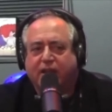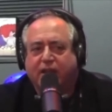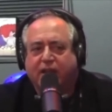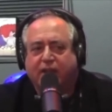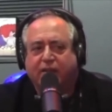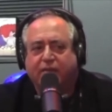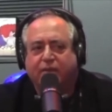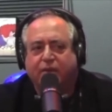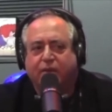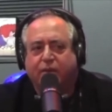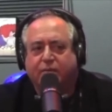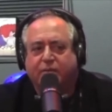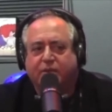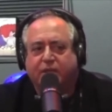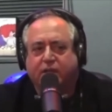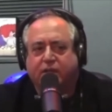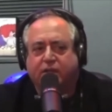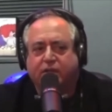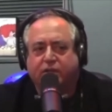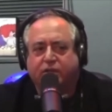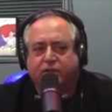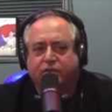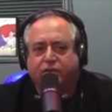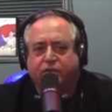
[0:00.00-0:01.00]
Even though I'm
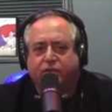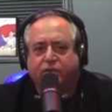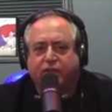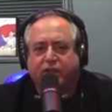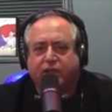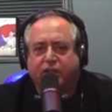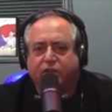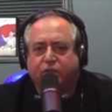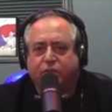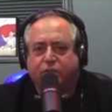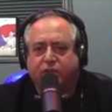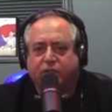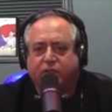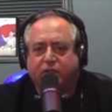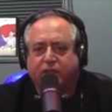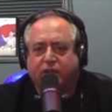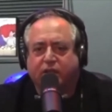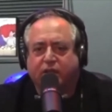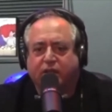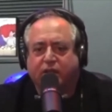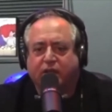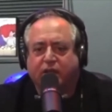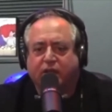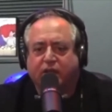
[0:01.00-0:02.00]
telling the truth, they twist it.
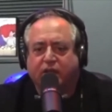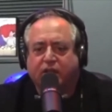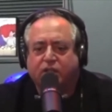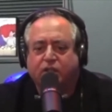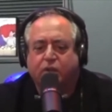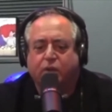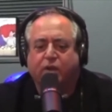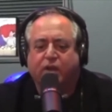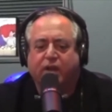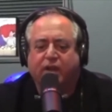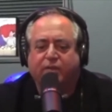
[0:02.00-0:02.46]
They twist so it.